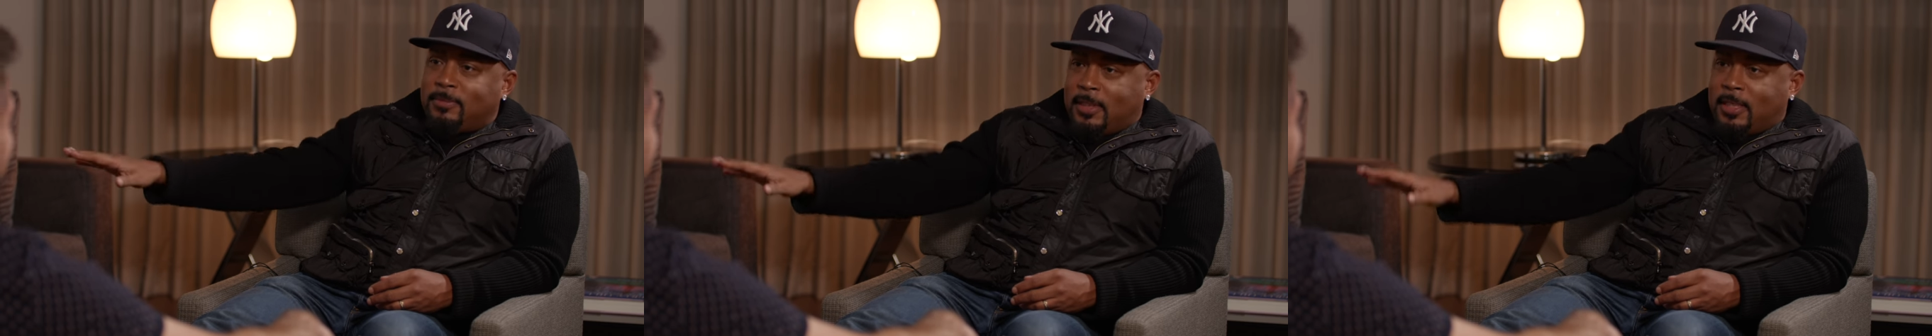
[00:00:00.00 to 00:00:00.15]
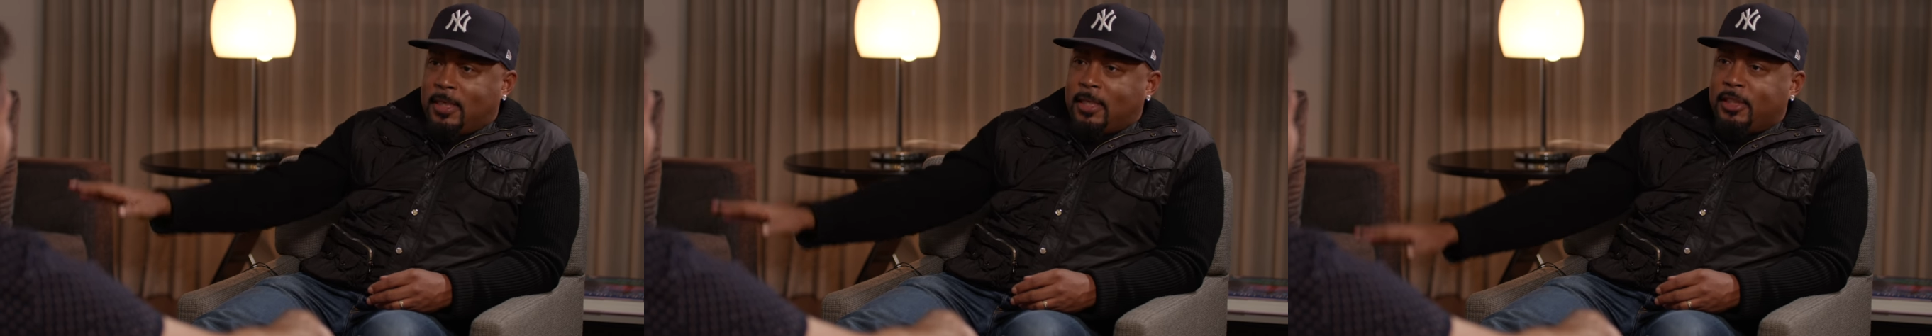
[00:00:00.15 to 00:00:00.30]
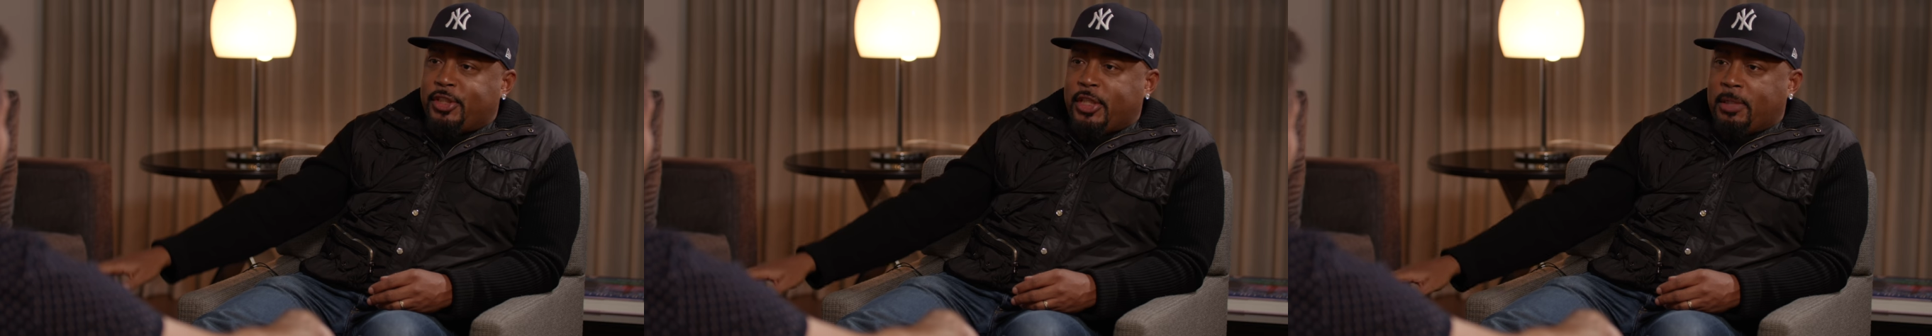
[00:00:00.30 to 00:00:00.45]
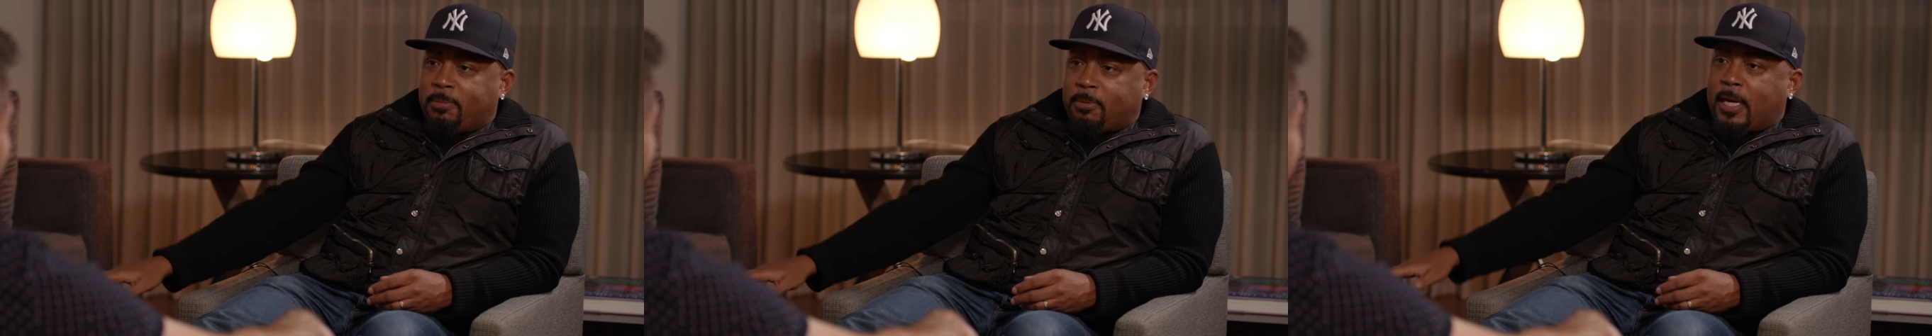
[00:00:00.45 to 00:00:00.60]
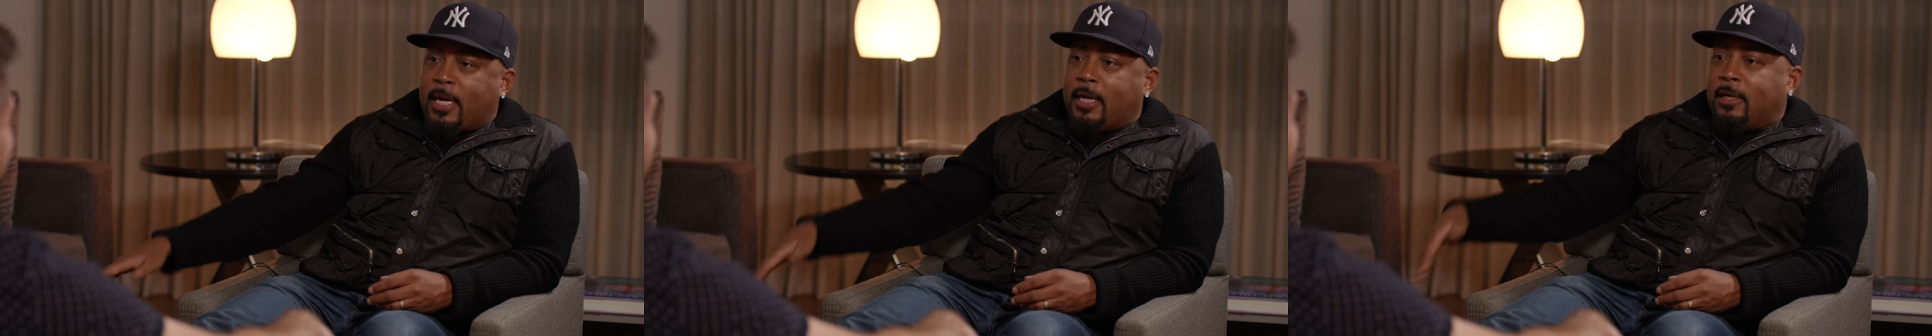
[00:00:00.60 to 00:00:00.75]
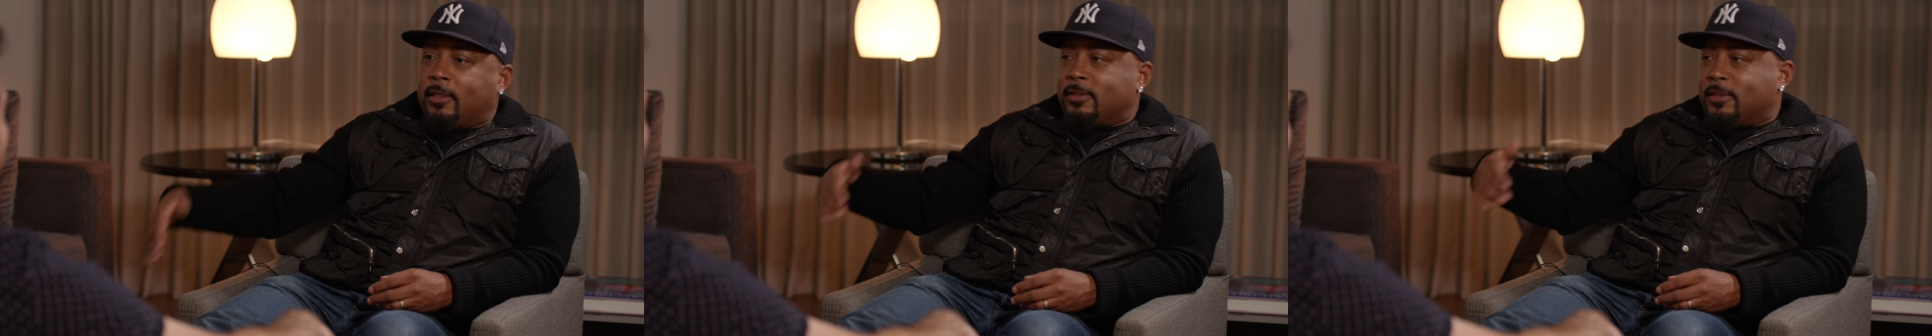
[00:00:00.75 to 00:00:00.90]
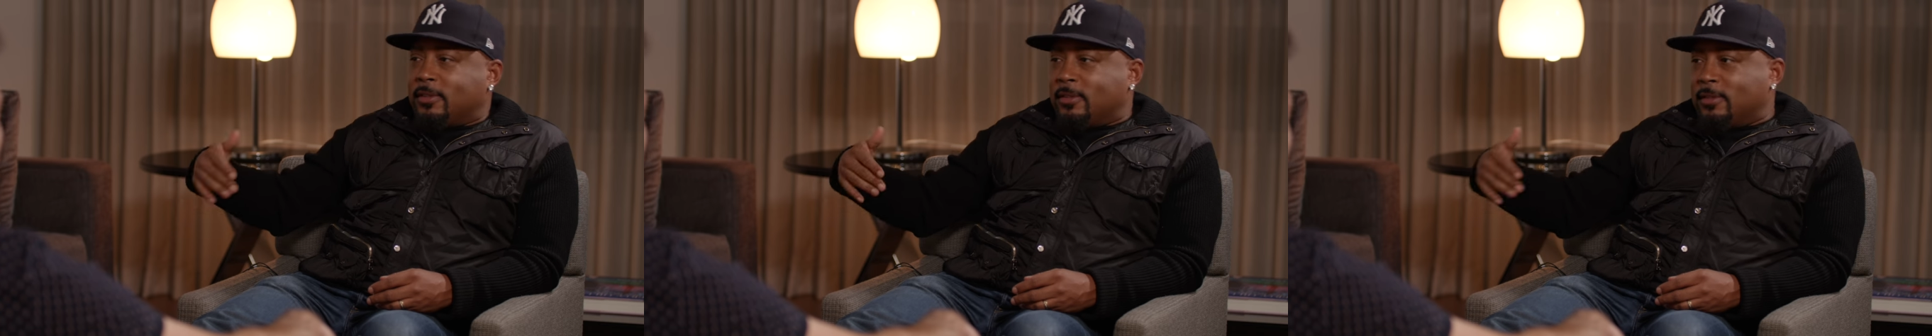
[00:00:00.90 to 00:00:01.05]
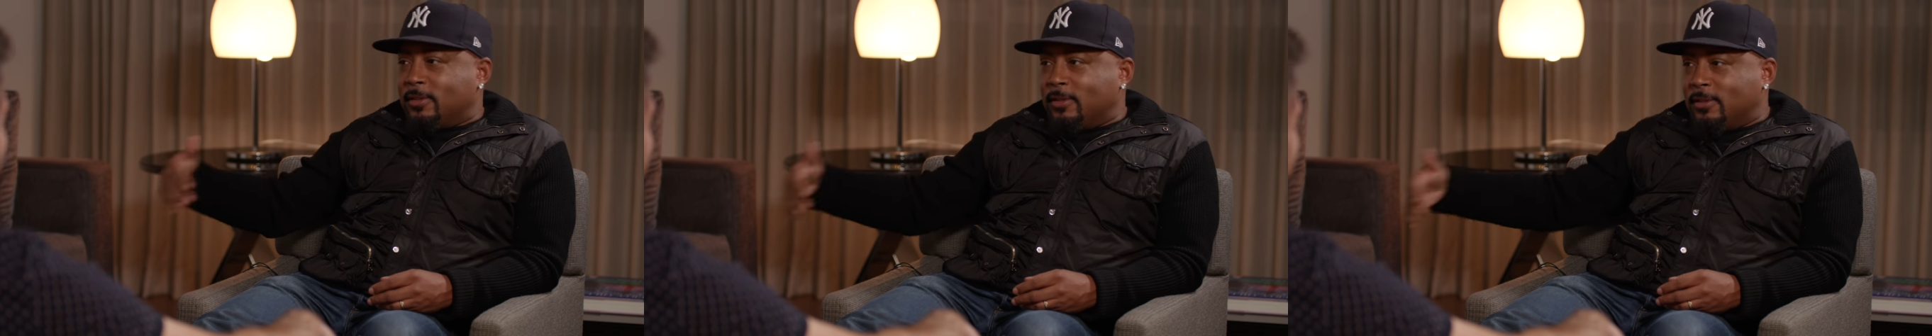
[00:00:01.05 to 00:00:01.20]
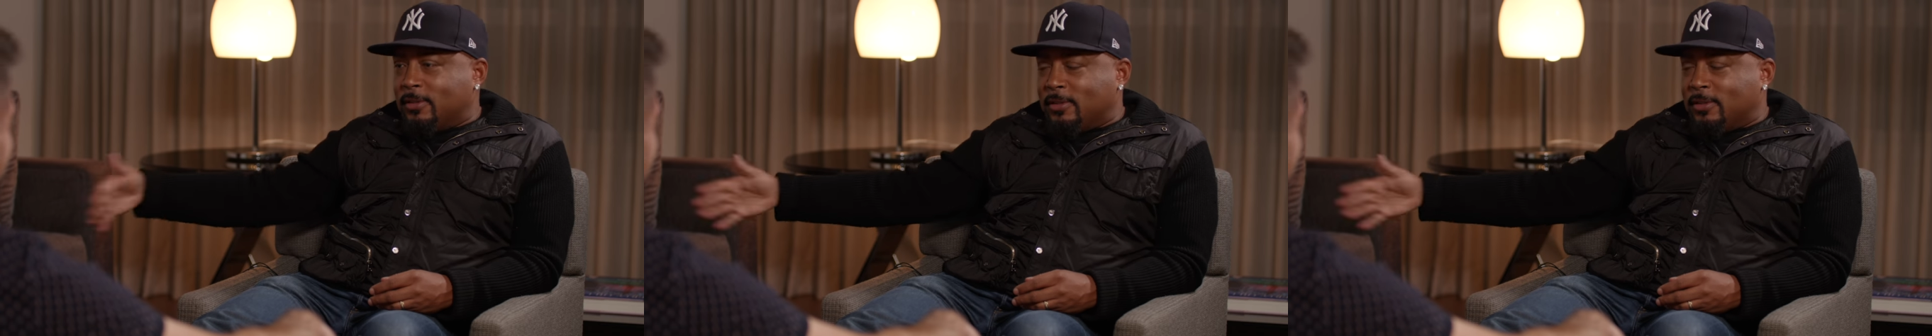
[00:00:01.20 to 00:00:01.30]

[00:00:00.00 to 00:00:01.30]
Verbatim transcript: get a cheaper house,